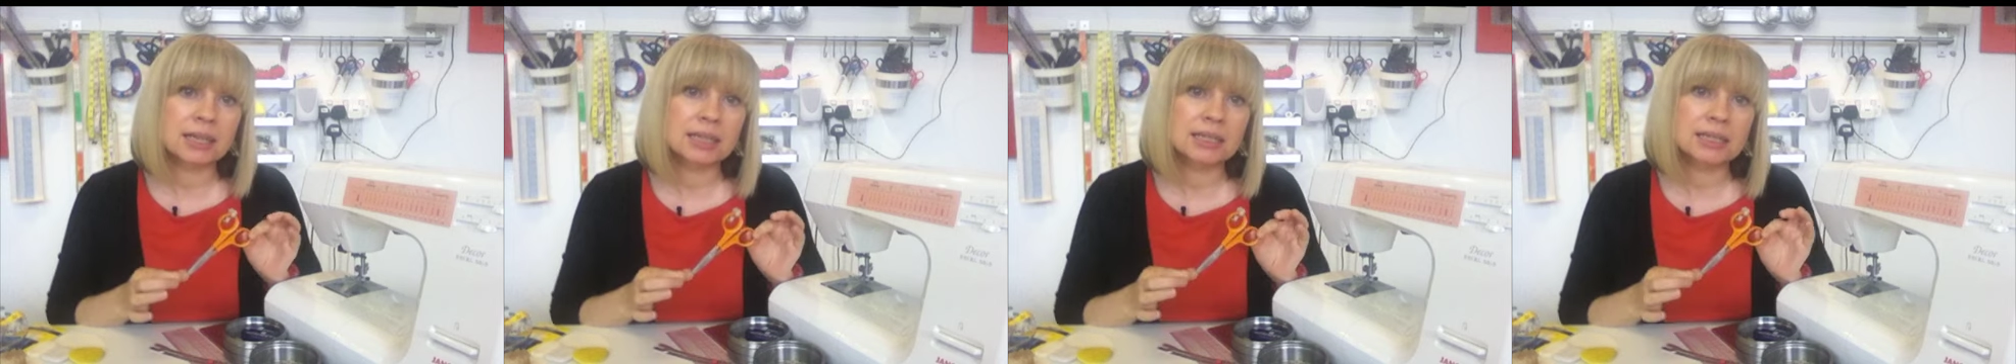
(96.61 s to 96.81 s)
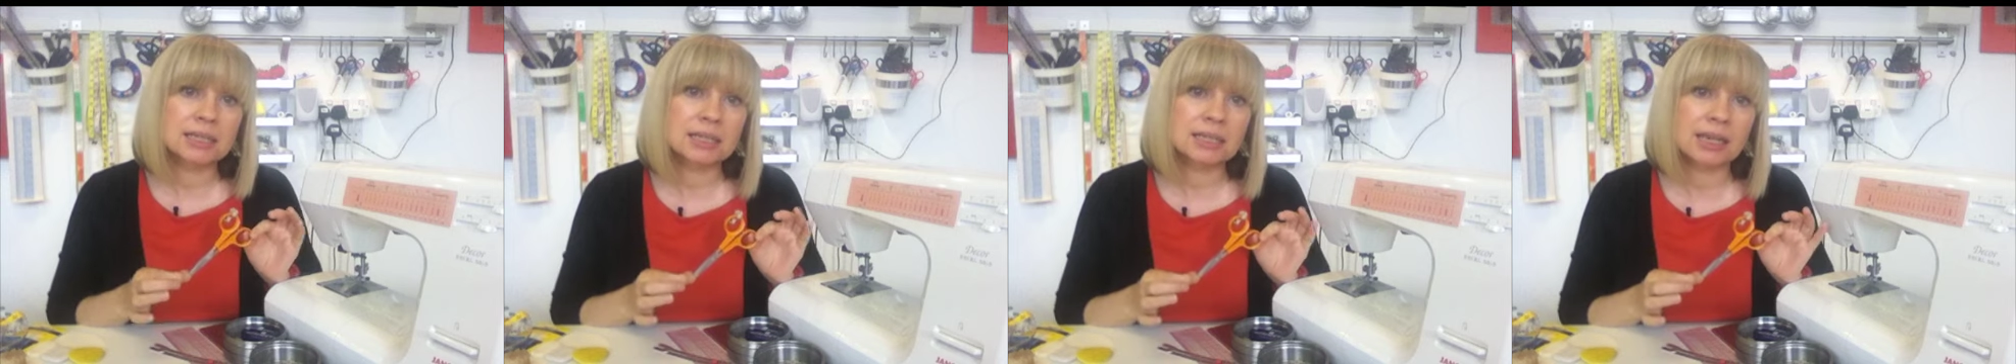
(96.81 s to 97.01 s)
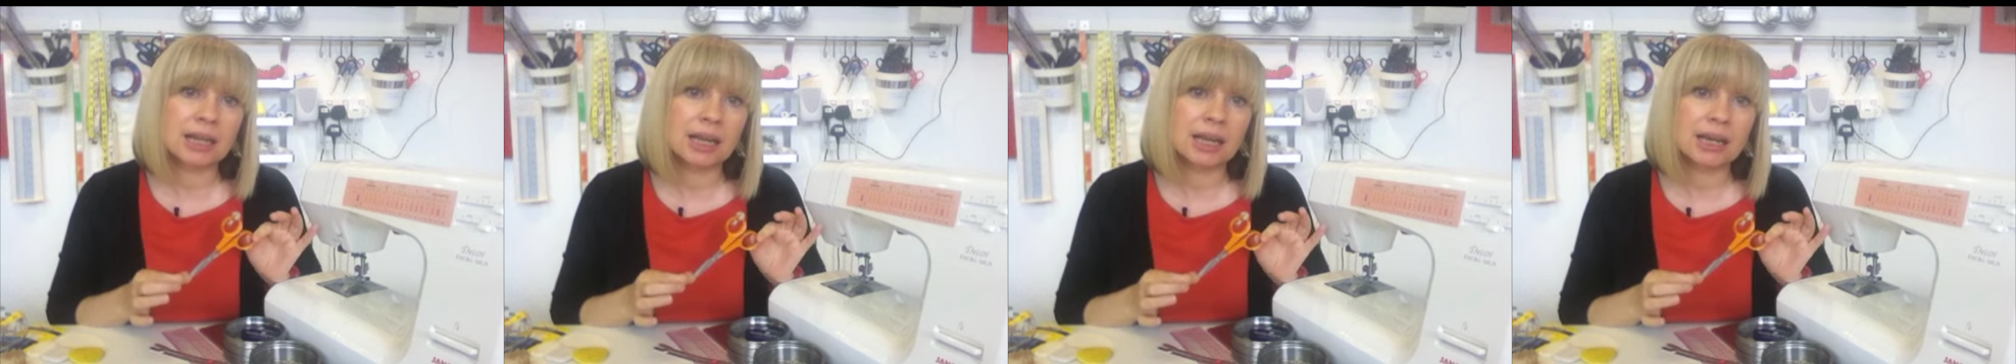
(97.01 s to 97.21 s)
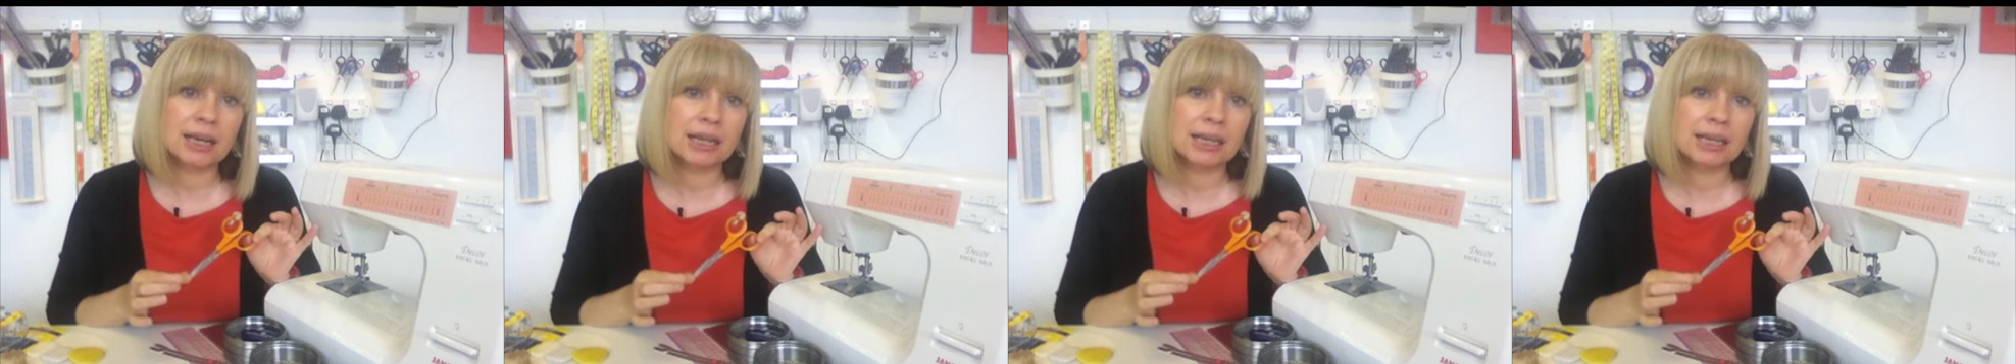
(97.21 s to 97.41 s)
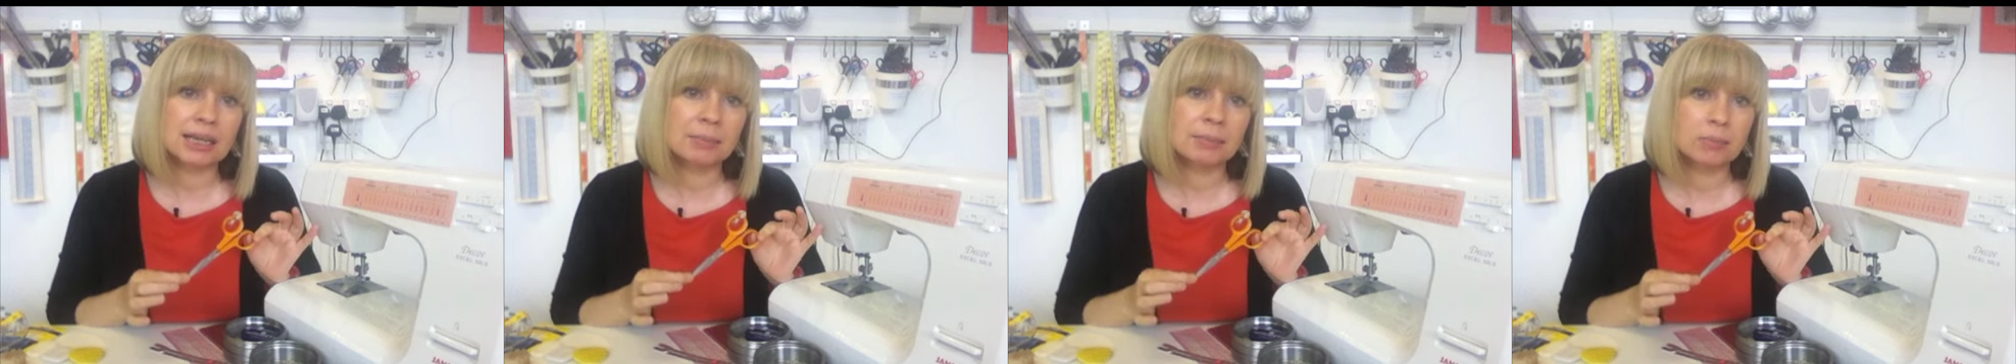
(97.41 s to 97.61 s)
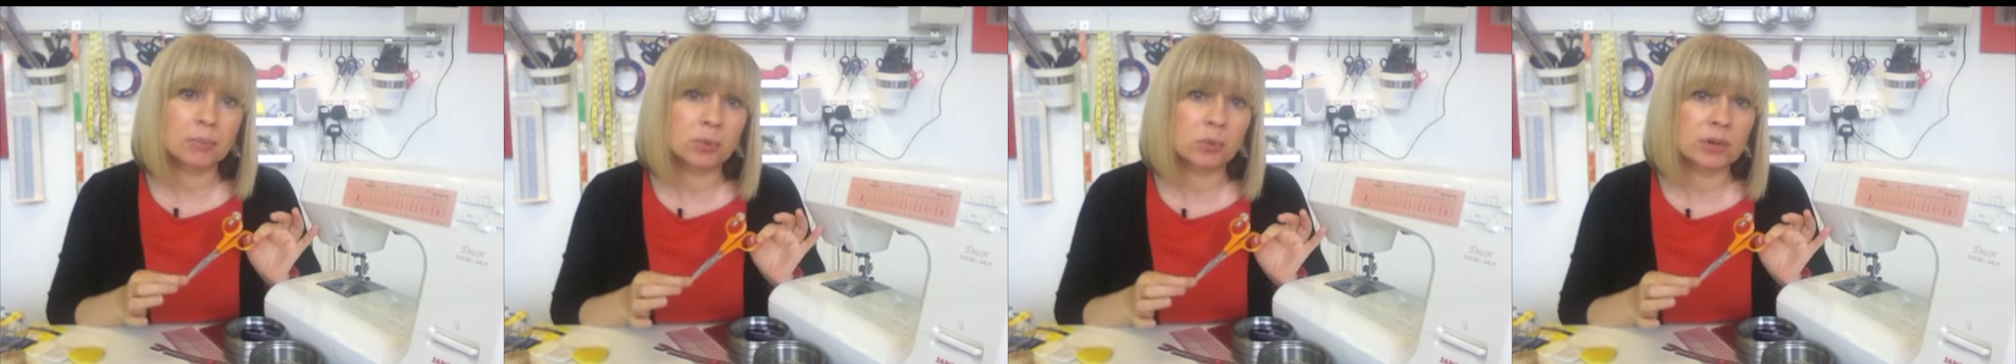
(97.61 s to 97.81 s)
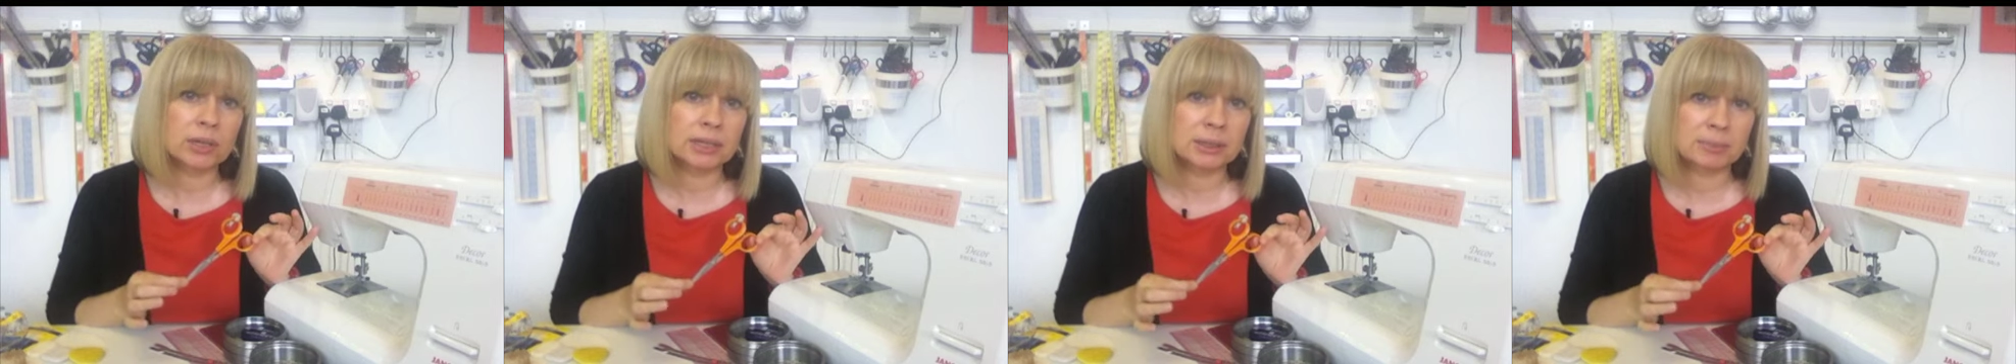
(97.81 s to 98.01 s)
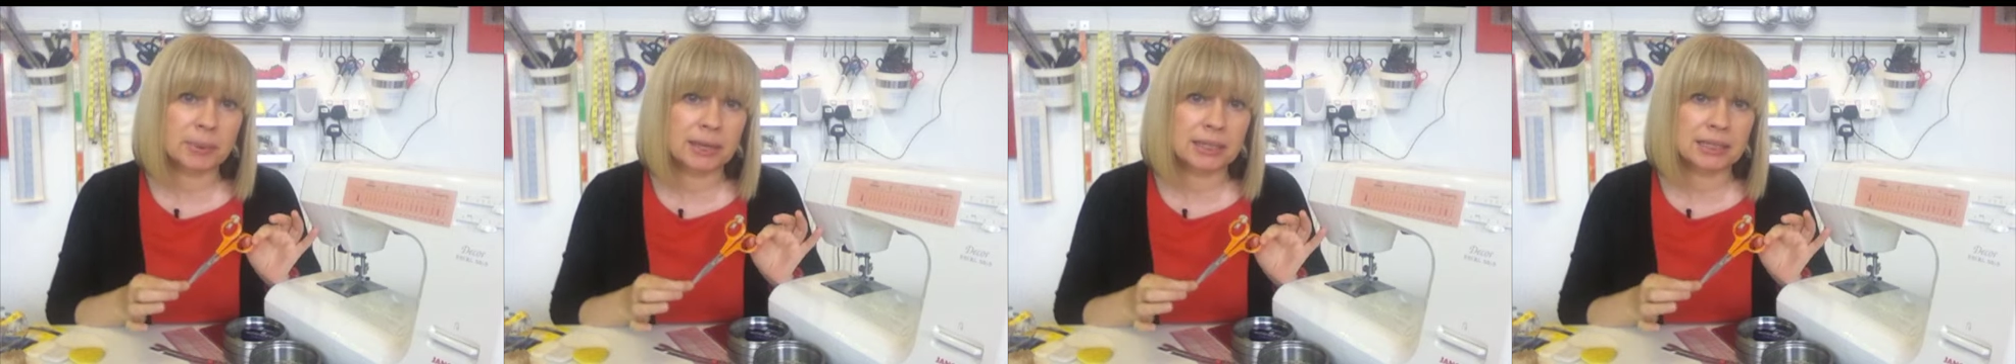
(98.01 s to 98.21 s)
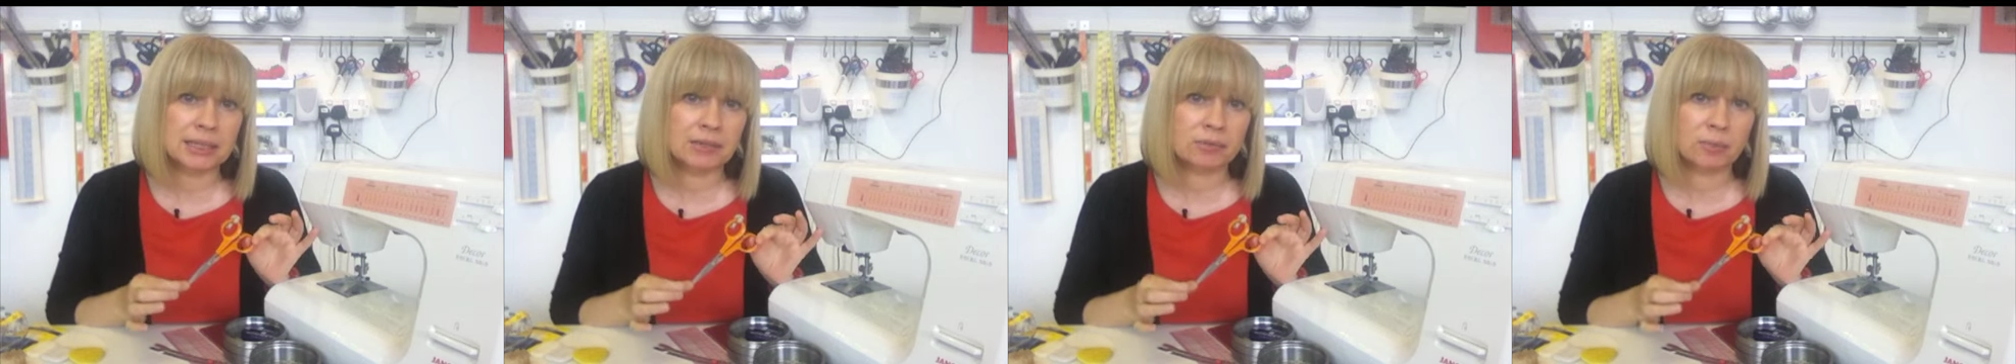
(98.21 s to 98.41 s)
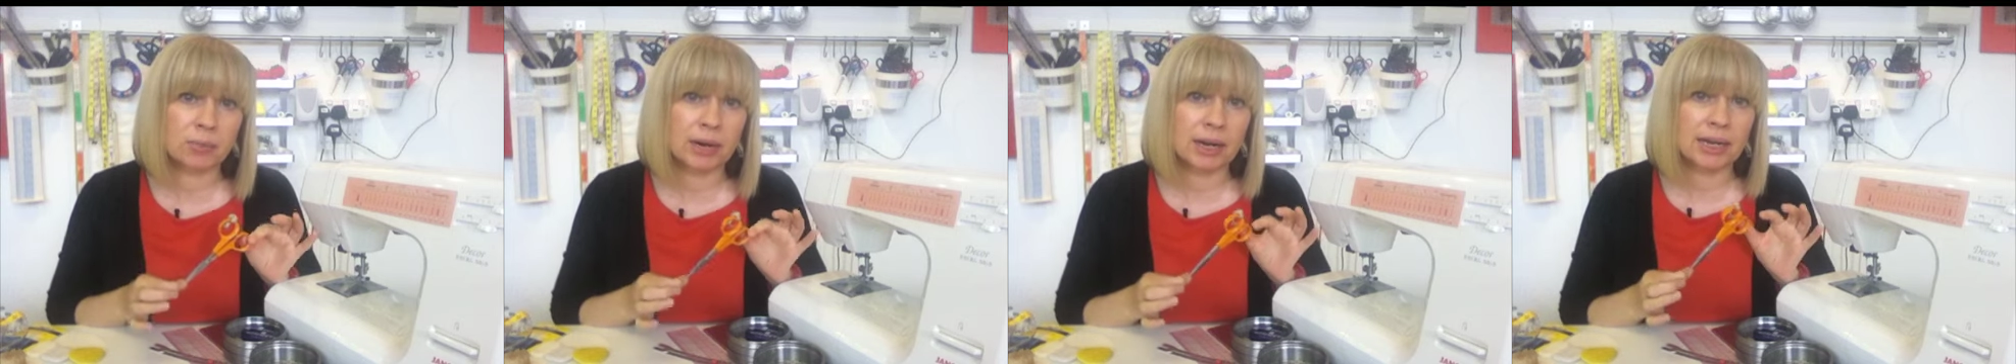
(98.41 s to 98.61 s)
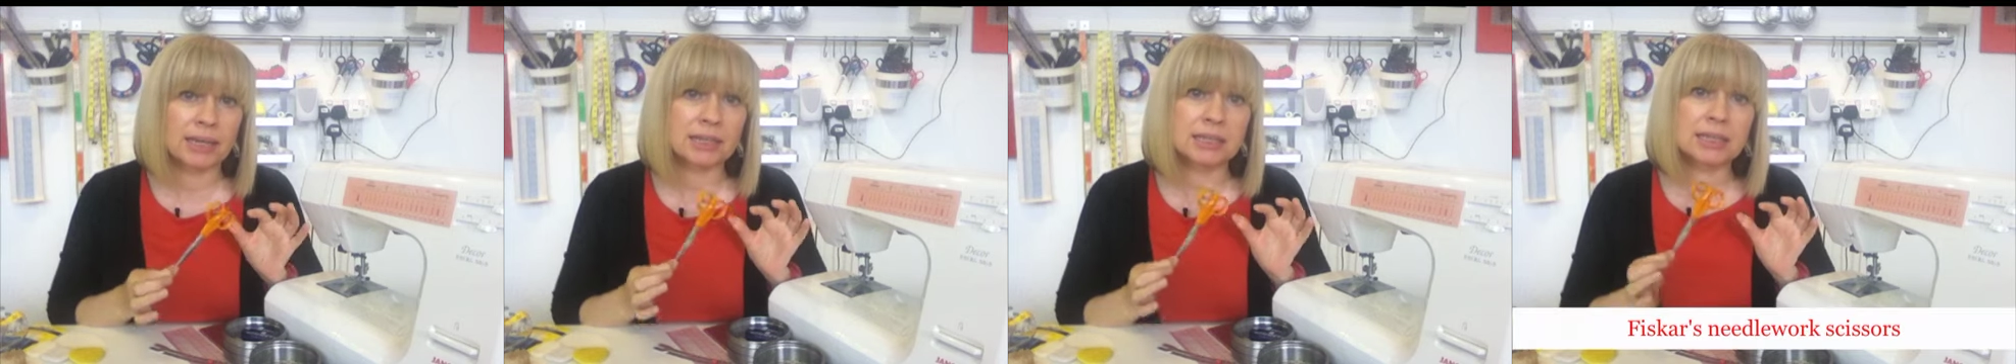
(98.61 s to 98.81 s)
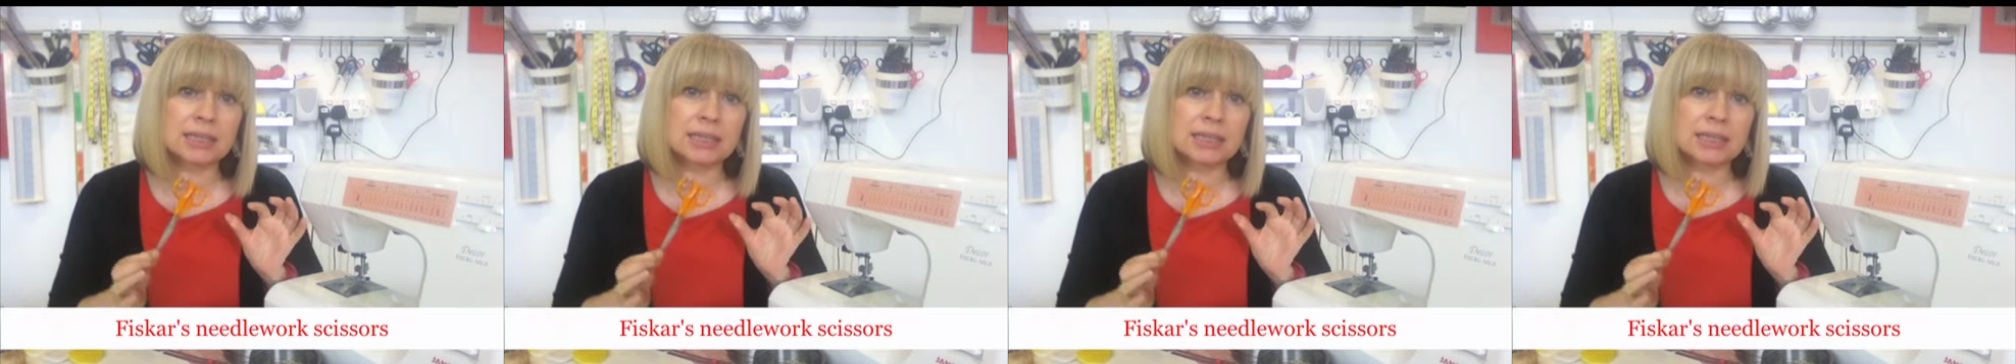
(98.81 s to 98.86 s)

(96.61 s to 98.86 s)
a slightly more expensive brand.